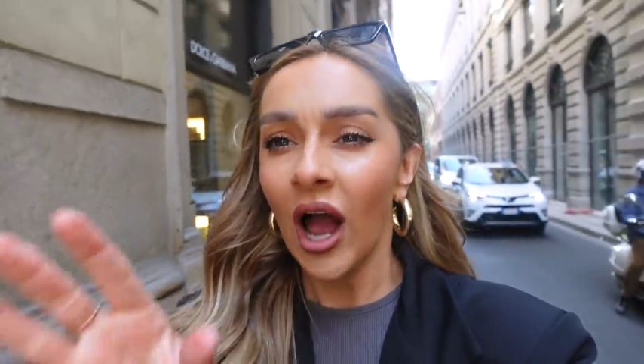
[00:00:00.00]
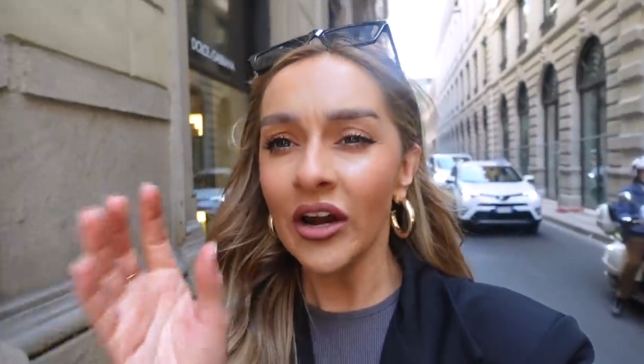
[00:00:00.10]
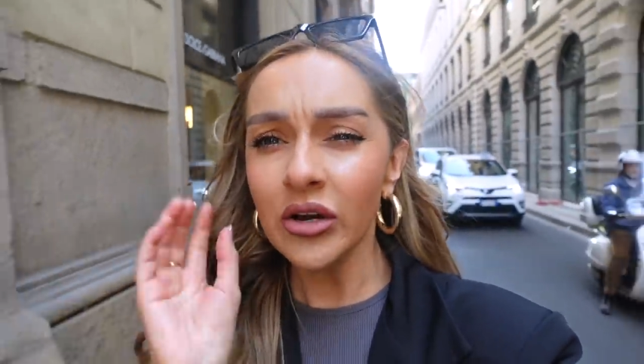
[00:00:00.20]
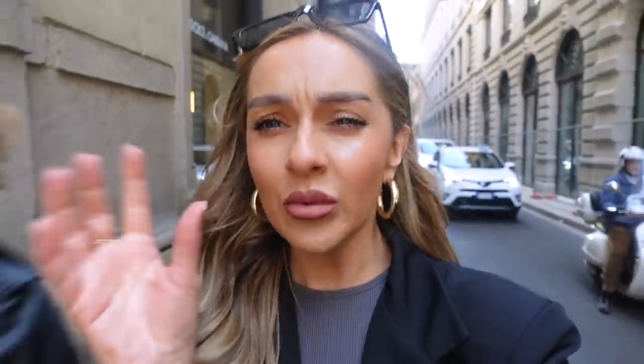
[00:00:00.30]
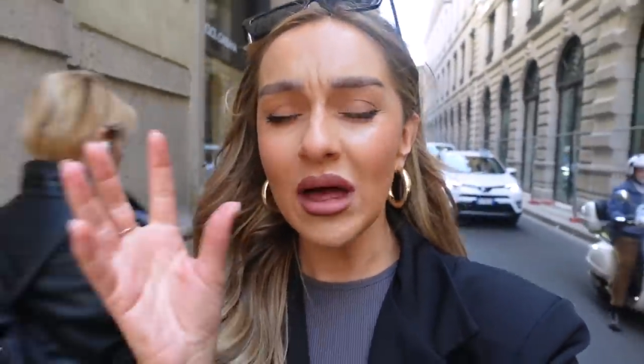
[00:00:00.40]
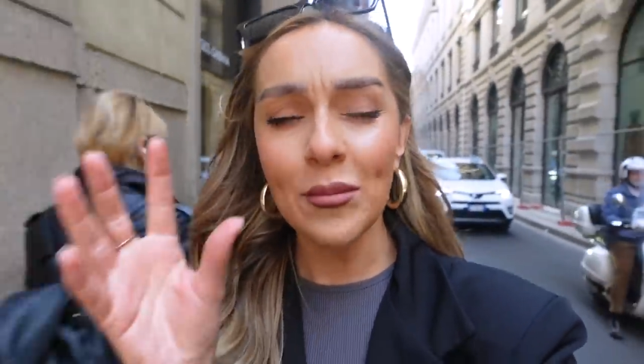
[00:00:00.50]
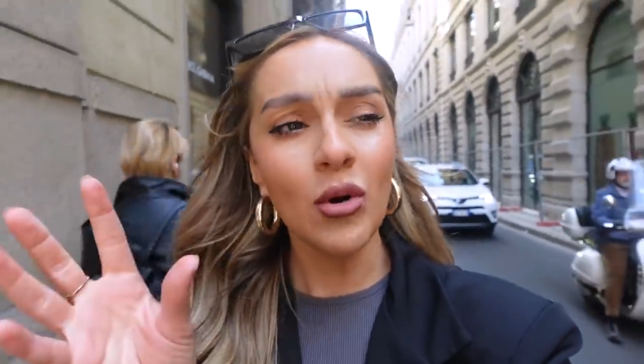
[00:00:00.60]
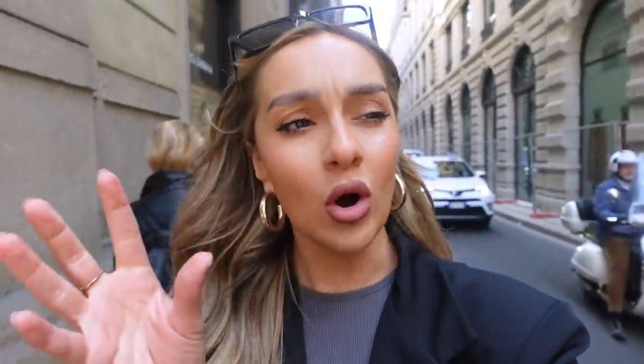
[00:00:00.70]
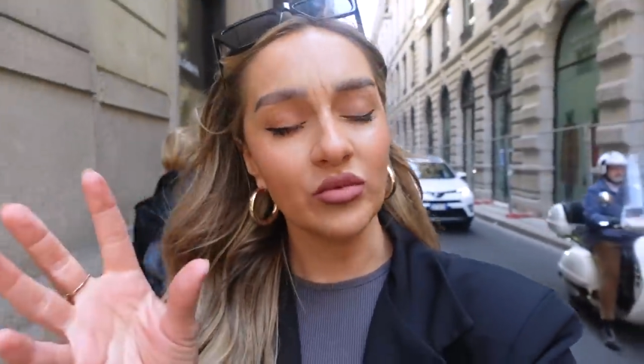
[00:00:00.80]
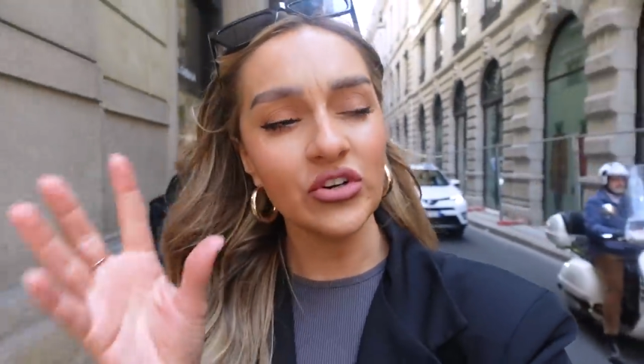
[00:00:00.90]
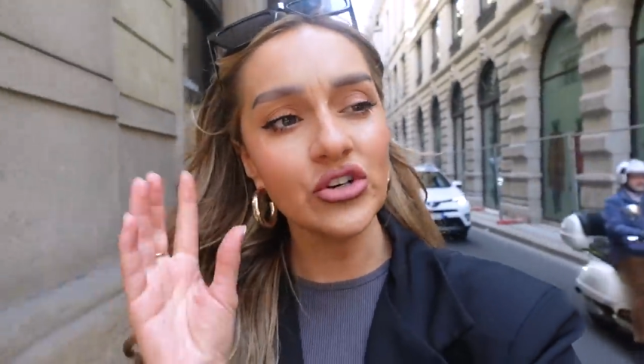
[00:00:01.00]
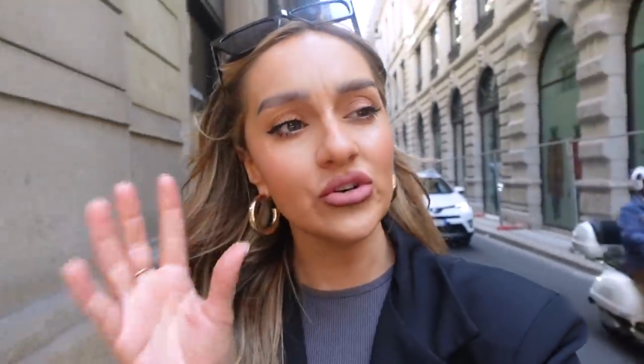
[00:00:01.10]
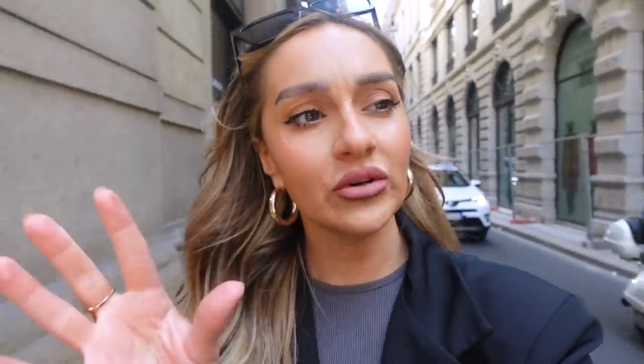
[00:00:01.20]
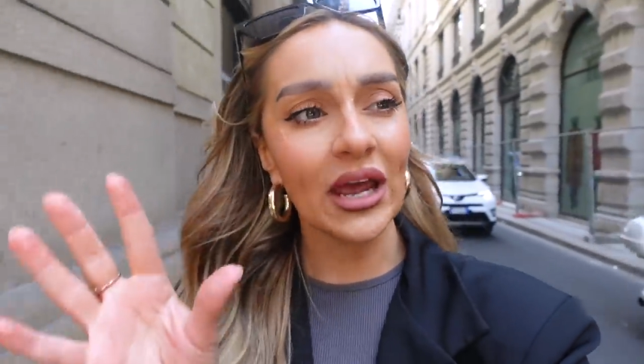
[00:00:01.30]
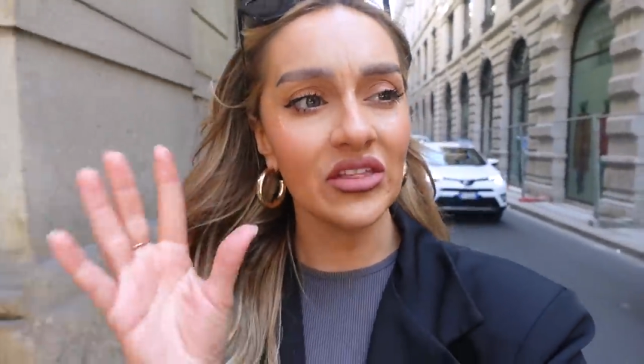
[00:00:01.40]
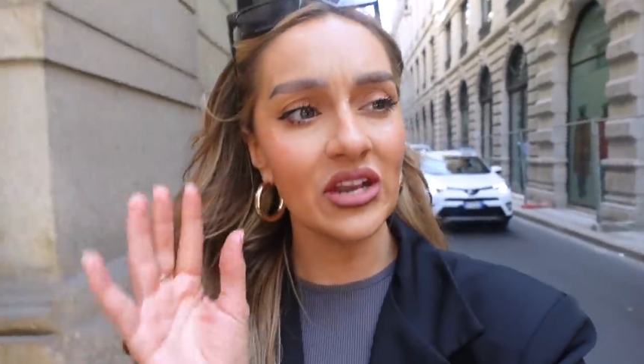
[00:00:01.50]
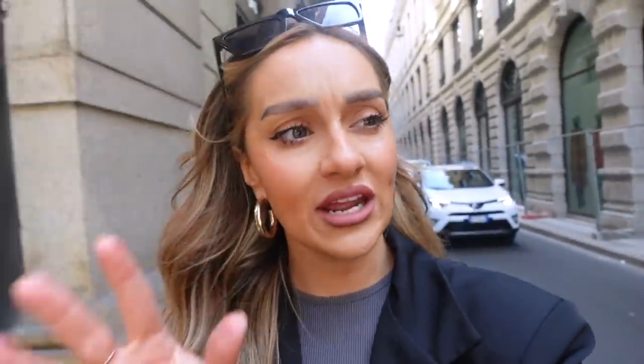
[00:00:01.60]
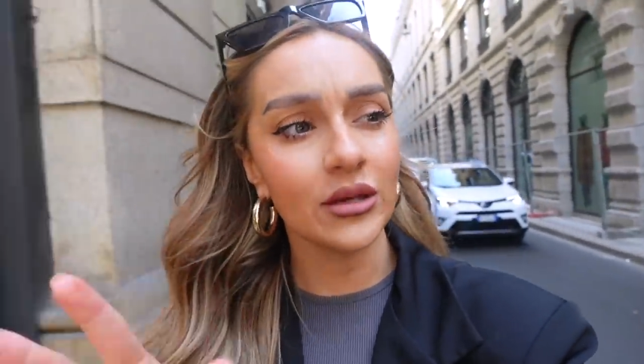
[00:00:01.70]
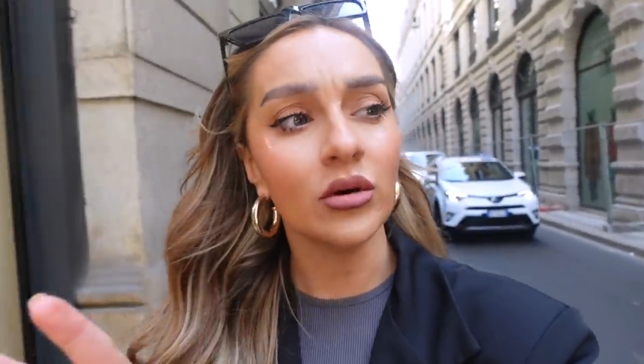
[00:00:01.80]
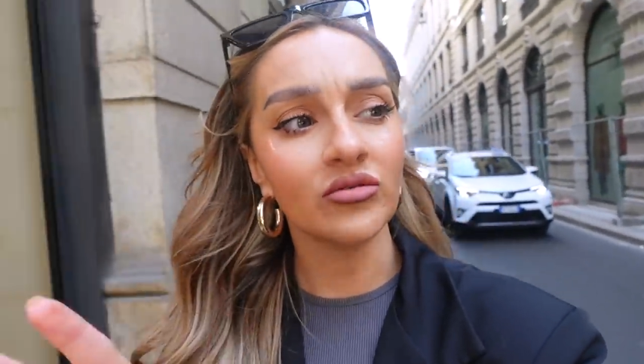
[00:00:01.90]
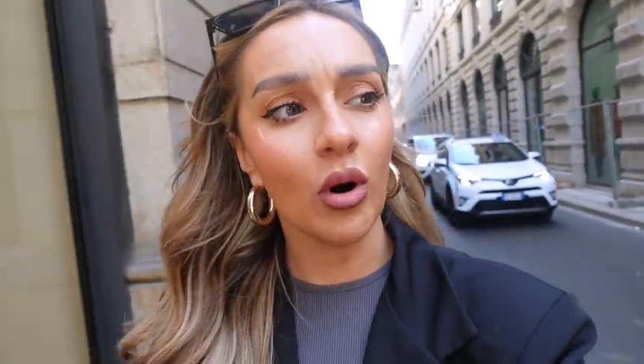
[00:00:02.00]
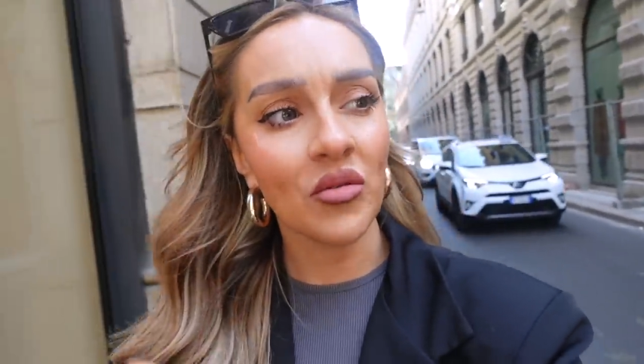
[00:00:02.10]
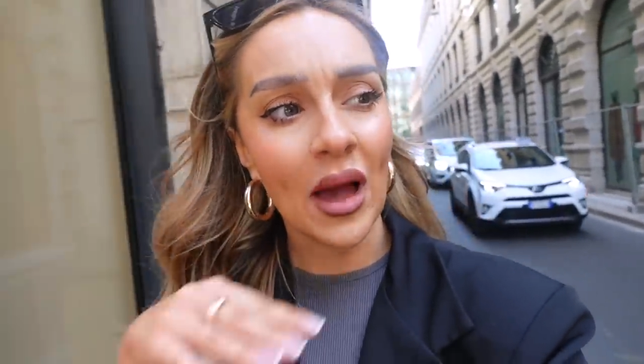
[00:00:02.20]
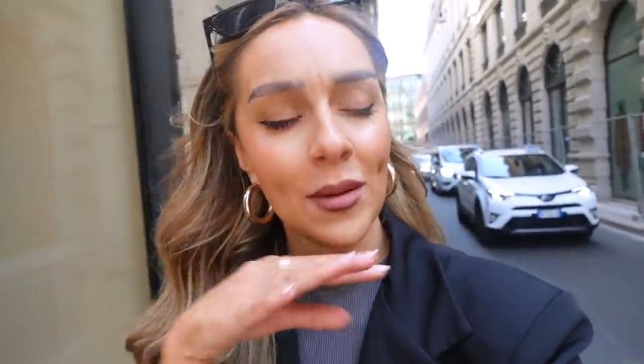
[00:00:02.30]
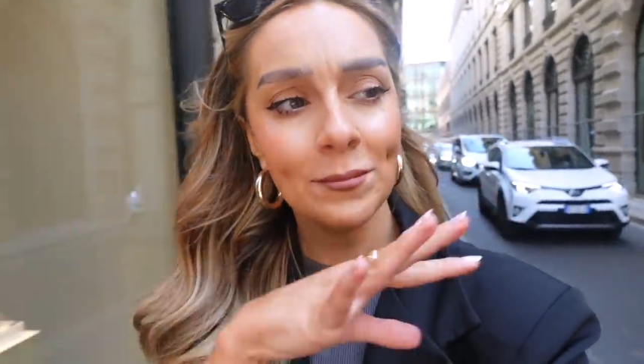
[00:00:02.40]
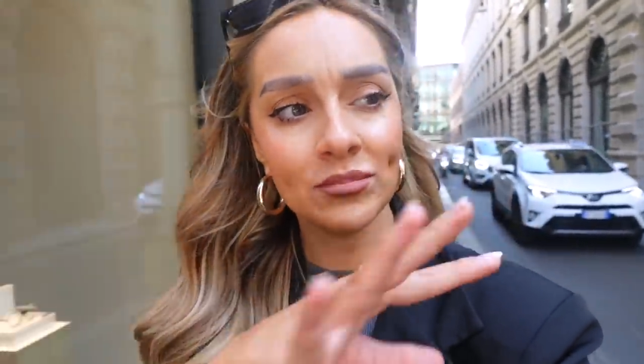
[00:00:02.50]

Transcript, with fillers: I don't know what that, mom. did you get the name of what that